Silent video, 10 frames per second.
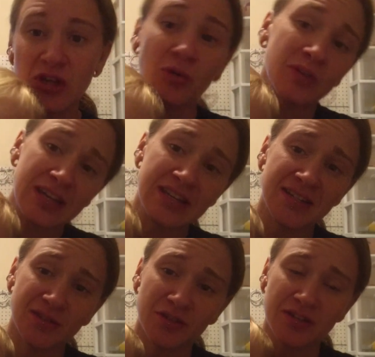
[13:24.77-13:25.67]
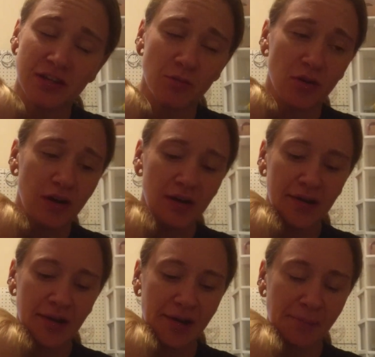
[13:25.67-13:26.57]
So, he doesn't nurse anymore.
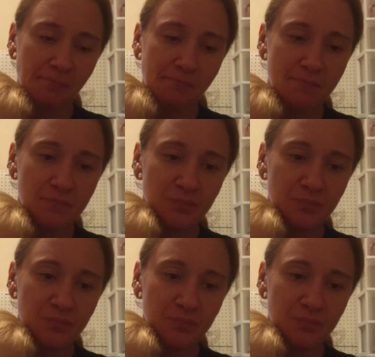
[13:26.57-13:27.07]
Um,